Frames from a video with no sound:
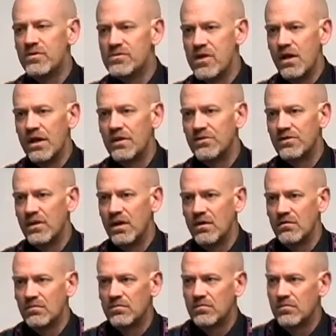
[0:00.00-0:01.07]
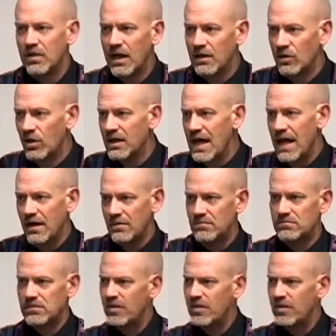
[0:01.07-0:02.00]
in Salt Lake City and look at it.